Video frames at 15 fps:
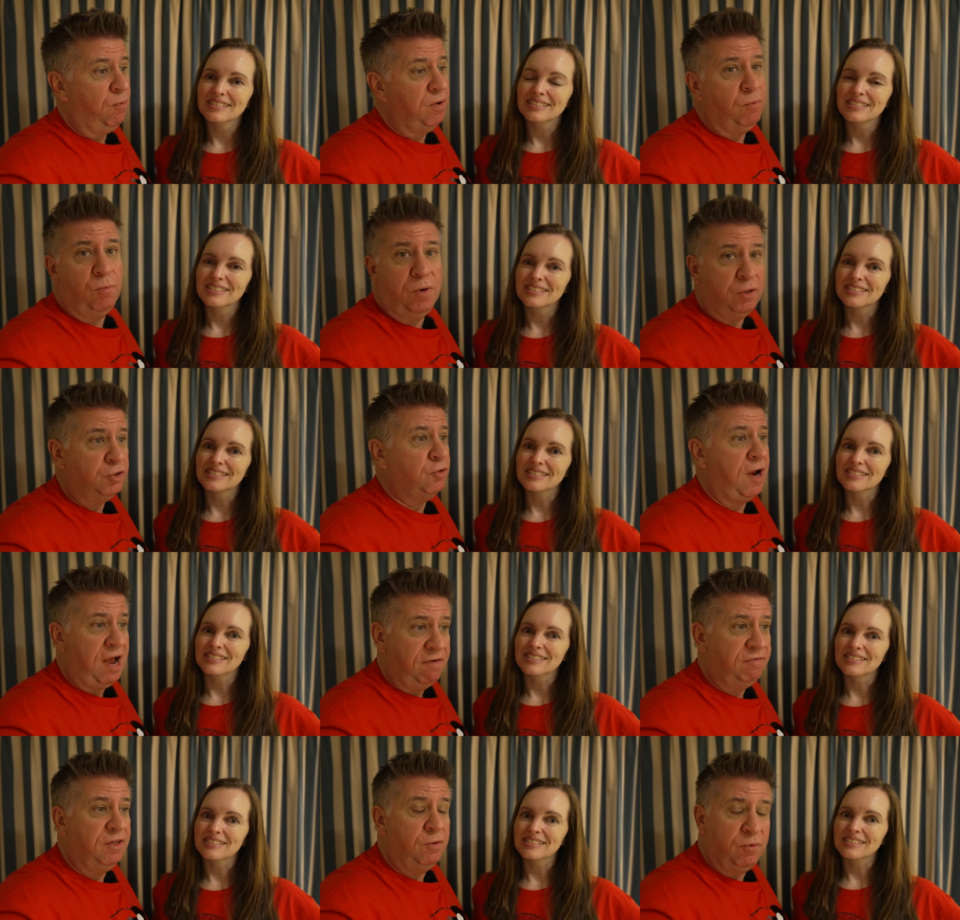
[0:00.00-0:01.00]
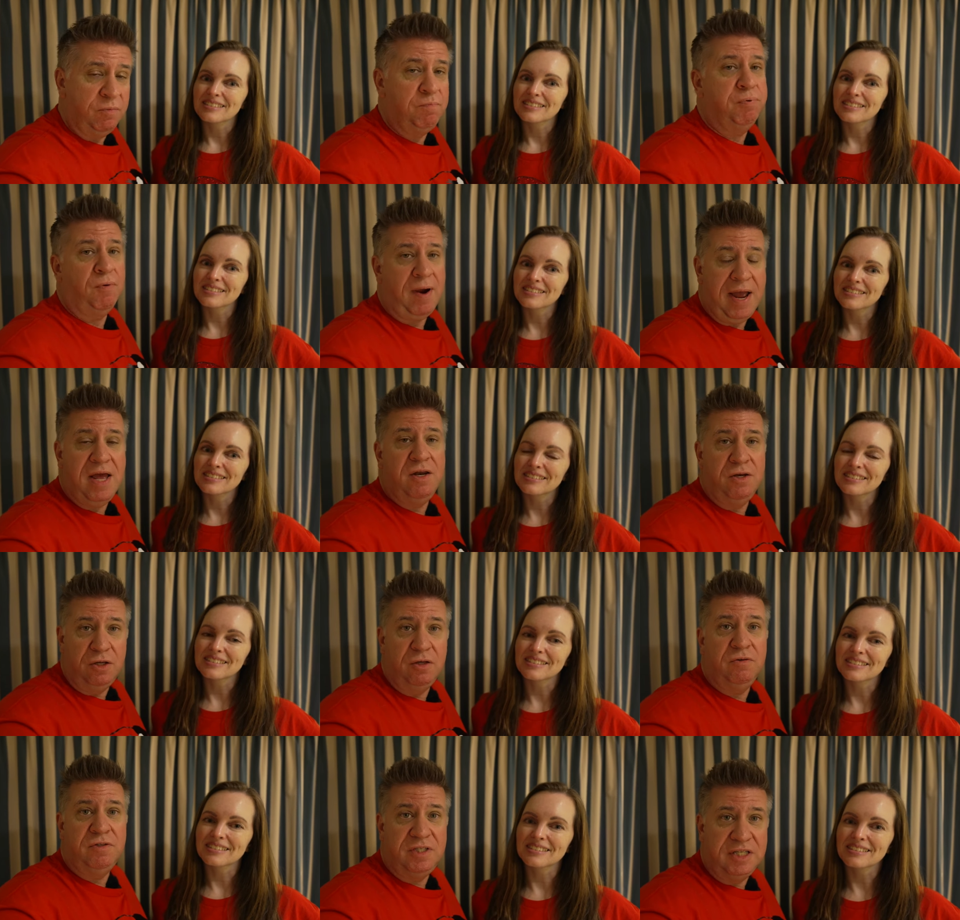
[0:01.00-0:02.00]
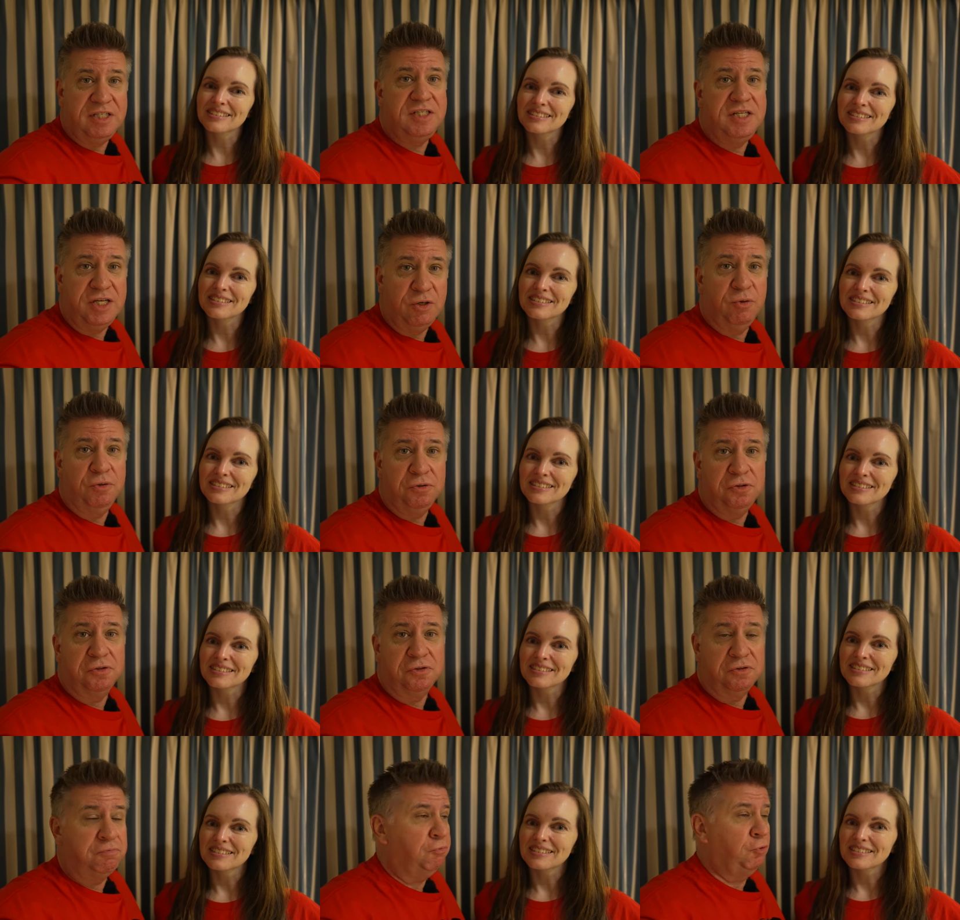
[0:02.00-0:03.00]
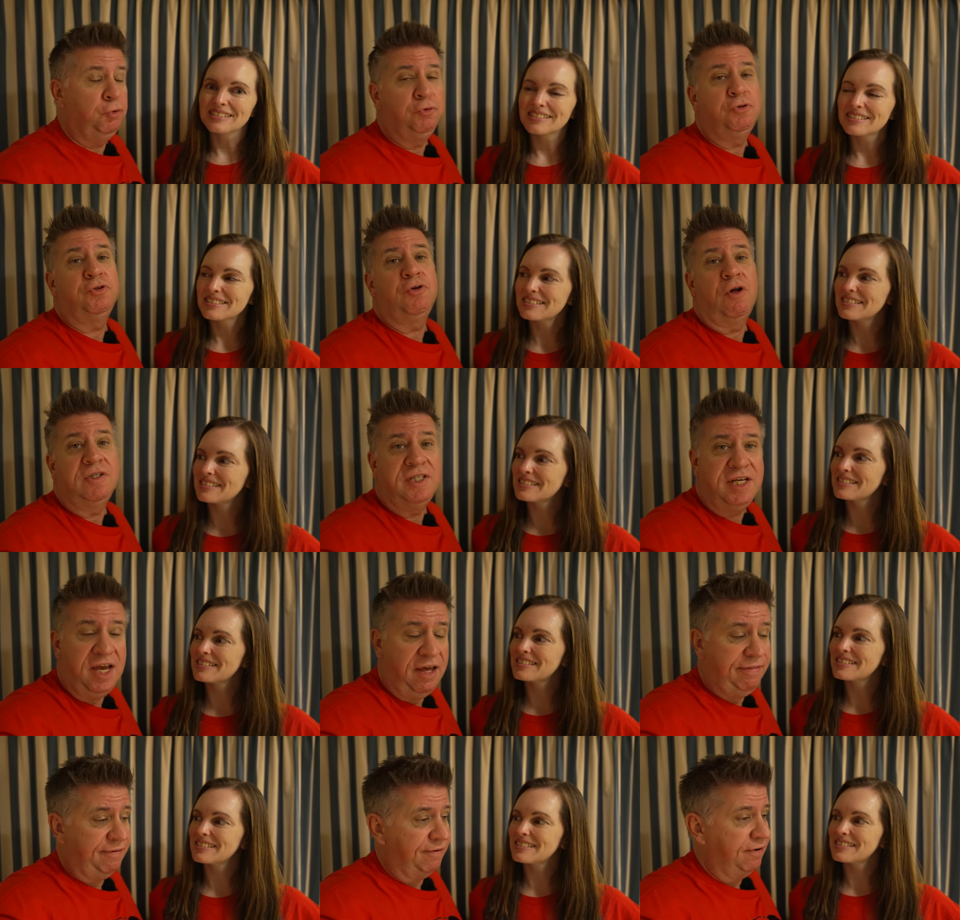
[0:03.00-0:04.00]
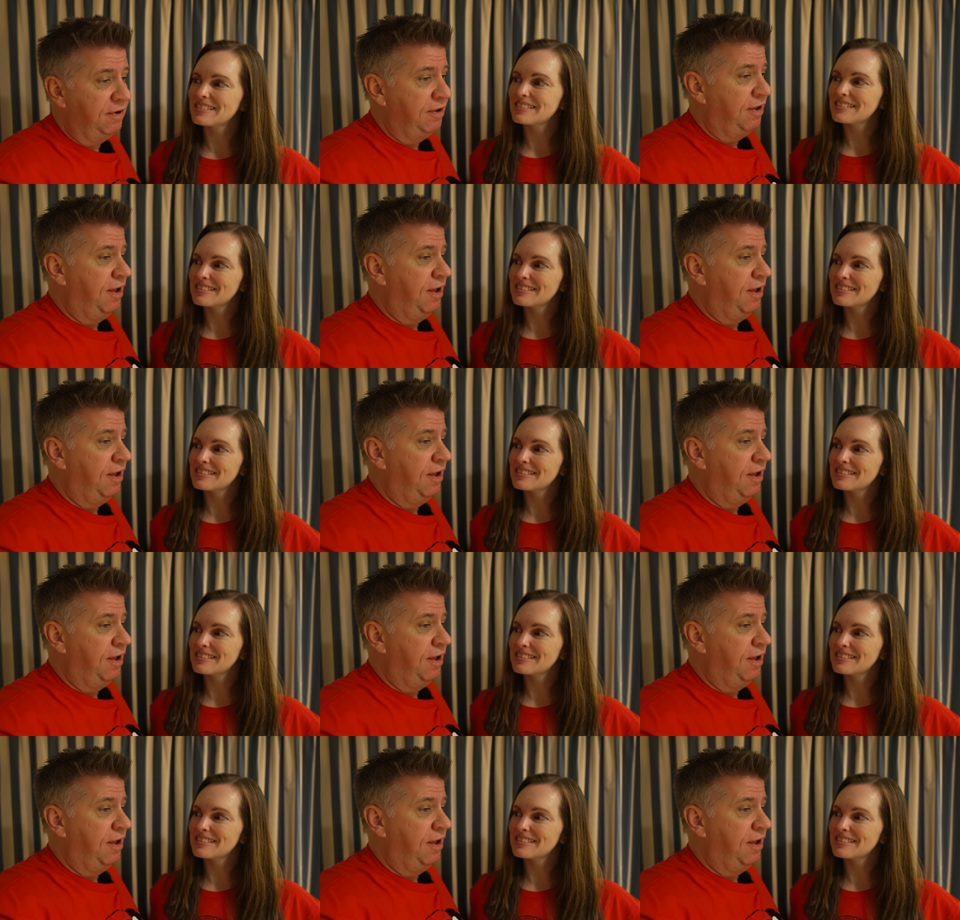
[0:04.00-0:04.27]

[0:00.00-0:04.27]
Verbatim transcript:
Speaker 1: We're, we're traveling with brand new Disney cruisers, cruisers all together.